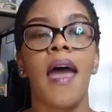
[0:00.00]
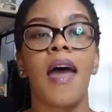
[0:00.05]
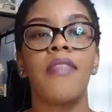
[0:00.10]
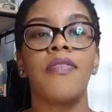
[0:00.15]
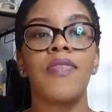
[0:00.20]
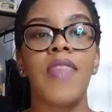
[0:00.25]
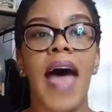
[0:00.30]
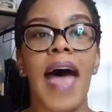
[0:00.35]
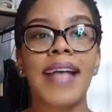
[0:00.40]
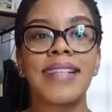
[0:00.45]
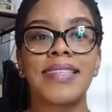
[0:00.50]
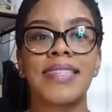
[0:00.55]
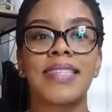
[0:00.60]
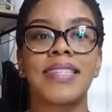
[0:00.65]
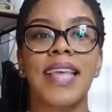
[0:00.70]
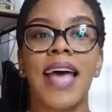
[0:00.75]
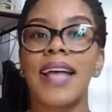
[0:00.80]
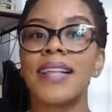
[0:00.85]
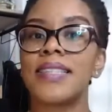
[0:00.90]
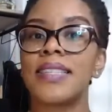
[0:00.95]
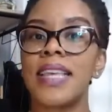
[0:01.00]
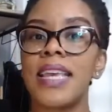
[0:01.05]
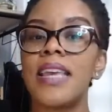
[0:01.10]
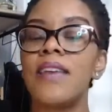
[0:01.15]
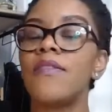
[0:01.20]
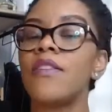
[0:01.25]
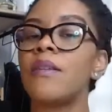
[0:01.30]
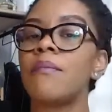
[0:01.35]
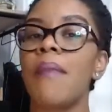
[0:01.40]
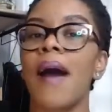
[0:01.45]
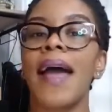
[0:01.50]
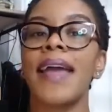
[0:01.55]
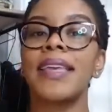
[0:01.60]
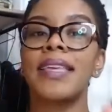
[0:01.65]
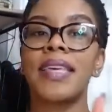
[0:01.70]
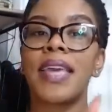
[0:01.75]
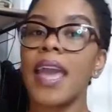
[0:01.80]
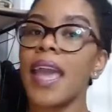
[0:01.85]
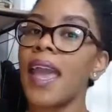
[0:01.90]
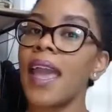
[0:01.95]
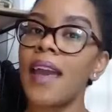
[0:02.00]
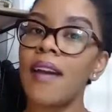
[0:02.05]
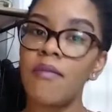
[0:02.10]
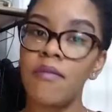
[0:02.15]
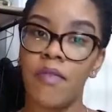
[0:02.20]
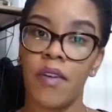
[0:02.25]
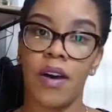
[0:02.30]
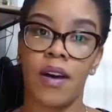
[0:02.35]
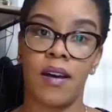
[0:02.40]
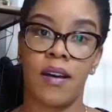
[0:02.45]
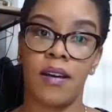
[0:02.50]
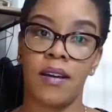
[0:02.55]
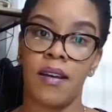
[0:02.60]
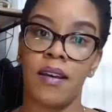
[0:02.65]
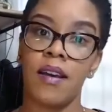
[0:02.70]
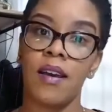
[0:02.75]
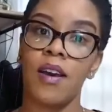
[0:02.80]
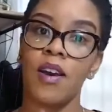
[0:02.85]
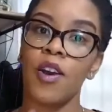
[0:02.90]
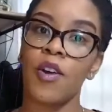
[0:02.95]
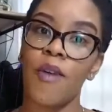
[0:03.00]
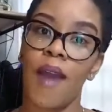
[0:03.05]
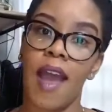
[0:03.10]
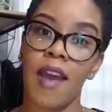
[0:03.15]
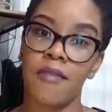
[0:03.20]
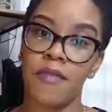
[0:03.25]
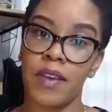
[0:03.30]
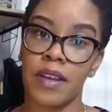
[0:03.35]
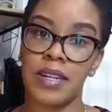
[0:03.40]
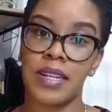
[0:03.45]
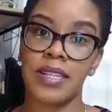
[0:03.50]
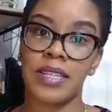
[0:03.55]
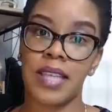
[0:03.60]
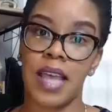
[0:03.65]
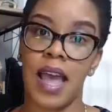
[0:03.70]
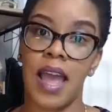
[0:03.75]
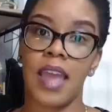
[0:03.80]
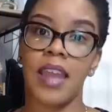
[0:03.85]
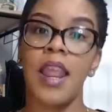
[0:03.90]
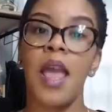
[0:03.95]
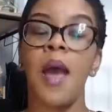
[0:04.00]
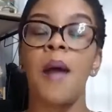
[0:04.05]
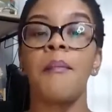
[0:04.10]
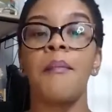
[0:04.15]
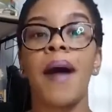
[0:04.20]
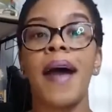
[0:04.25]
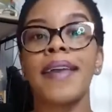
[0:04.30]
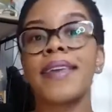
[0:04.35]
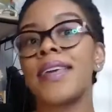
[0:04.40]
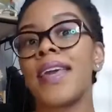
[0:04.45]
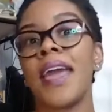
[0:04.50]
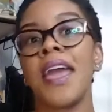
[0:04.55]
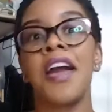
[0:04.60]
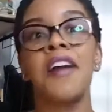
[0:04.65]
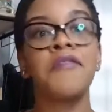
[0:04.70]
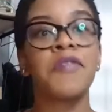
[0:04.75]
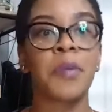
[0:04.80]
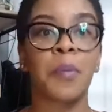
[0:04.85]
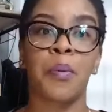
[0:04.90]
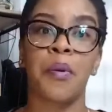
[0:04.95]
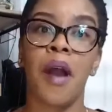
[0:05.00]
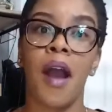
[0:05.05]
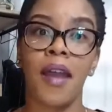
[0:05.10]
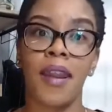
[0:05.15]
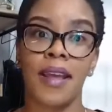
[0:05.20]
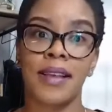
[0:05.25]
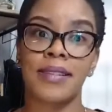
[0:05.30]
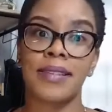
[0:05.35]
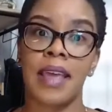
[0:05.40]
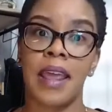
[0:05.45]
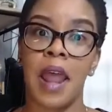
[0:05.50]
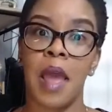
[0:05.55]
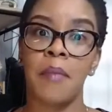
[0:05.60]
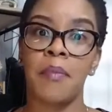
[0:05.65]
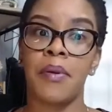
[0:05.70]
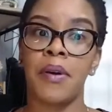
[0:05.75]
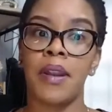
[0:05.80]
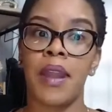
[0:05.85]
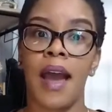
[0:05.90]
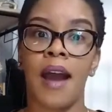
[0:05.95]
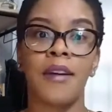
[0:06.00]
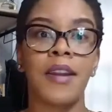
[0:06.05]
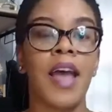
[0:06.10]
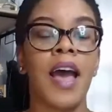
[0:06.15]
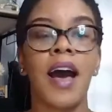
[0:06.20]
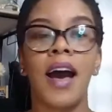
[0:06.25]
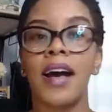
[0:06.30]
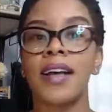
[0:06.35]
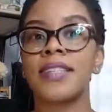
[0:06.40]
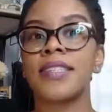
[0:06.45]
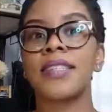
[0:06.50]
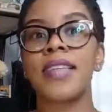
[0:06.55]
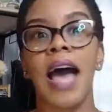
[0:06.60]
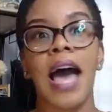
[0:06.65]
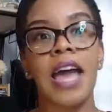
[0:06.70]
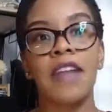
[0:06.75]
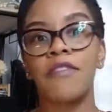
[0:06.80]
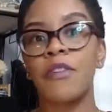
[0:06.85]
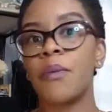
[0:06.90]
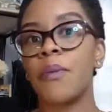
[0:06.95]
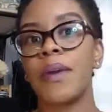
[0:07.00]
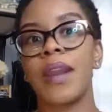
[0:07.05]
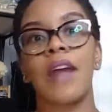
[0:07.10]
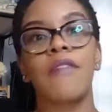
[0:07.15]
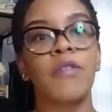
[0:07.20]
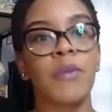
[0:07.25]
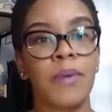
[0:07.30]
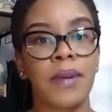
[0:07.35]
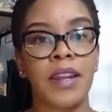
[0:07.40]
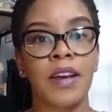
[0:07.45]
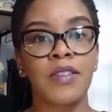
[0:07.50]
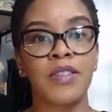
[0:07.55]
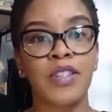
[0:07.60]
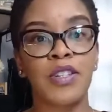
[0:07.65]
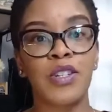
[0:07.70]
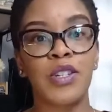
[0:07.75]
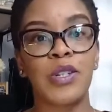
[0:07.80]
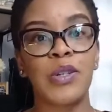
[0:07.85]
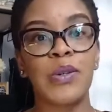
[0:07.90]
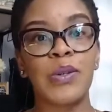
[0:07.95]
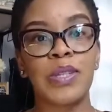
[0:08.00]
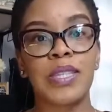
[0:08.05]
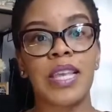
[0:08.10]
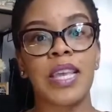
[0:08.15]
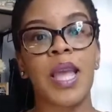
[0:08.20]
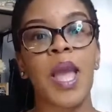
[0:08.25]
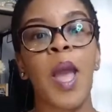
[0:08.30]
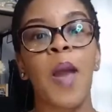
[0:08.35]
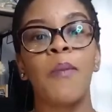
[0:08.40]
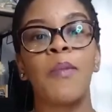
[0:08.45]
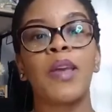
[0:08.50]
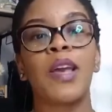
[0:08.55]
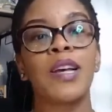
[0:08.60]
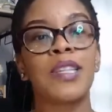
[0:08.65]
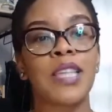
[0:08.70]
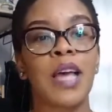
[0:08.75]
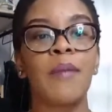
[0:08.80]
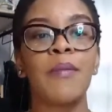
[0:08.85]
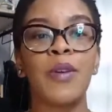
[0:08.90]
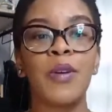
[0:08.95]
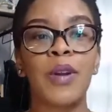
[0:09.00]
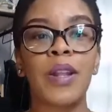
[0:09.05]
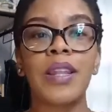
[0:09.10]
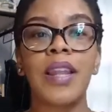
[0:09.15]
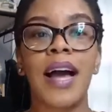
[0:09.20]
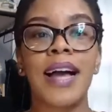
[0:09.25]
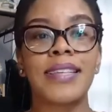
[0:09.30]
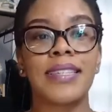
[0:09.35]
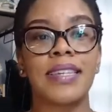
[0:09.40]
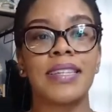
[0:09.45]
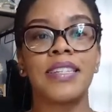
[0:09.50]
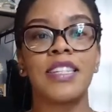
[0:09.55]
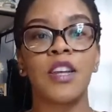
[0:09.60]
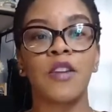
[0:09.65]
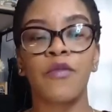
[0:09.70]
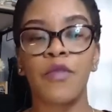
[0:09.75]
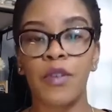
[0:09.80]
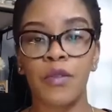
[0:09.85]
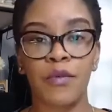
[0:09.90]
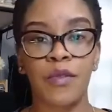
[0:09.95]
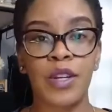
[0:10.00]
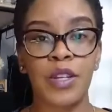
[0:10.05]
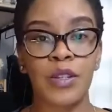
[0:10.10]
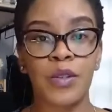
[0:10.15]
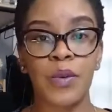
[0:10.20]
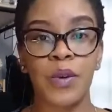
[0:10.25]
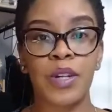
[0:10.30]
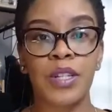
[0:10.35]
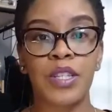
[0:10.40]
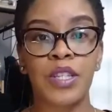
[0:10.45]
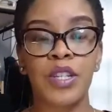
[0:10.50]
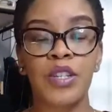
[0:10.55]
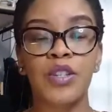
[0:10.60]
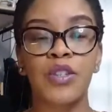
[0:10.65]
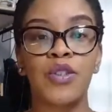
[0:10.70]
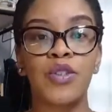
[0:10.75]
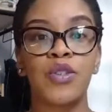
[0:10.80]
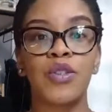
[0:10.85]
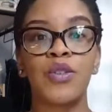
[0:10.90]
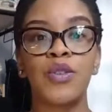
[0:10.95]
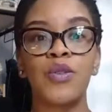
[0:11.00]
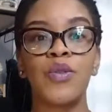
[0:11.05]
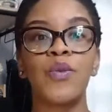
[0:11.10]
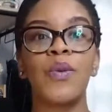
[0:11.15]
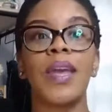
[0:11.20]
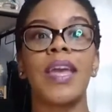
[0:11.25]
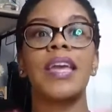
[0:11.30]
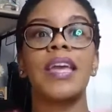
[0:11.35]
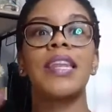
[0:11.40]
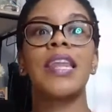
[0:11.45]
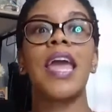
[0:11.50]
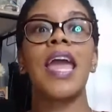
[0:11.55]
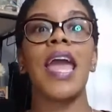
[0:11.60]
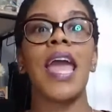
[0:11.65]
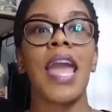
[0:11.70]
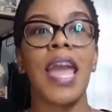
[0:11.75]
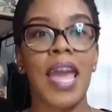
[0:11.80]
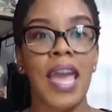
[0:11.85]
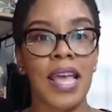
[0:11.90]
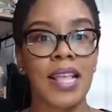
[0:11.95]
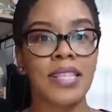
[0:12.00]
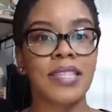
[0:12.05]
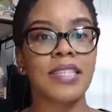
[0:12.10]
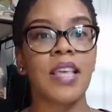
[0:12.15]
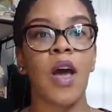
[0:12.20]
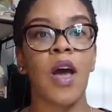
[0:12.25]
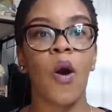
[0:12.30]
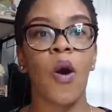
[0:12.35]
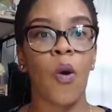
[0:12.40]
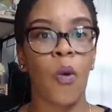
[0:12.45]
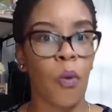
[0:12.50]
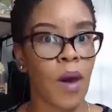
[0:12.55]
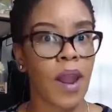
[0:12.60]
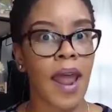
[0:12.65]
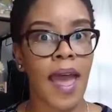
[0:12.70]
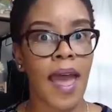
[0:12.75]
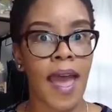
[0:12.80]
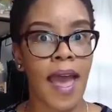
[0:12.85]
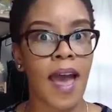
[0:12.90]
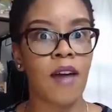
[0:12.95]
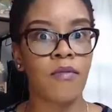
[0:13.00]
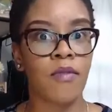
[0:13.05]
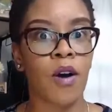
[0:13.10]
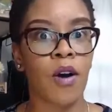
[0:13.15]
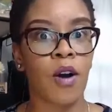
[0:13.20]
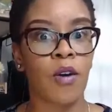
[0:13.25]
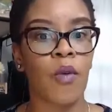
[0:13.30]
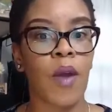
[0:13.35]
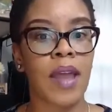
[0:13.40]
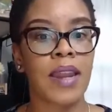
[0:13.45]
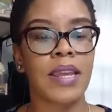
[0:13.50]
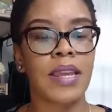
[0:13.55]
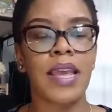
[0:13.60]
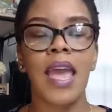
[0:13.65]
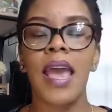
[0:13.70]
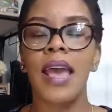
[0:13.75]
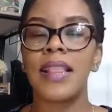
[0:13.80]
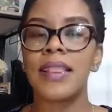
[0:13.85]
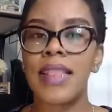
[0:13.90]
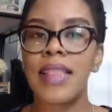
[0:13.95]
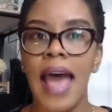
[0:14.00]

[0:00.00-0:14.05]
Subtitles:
And that sets even my Canva graphic design, my Canva products that I put out, aside from what everyone else is using, because I'm utilizing different resources to enhance what I have already.